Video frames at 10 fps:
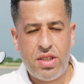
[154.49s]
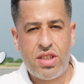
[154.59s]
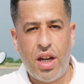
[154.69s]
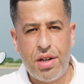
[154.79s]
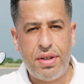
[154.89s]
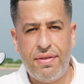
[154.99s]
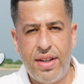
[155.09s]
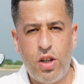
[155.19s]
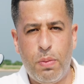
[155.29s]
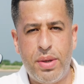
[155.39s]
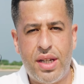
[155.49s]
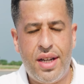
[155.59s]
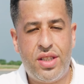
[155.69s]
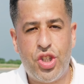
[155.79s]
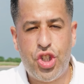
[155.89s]
stuttery video
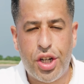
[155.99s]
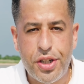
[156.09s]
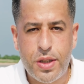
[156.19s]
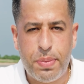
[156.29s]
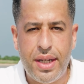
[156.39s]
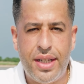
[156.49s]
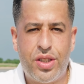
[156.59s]
because the shutter speed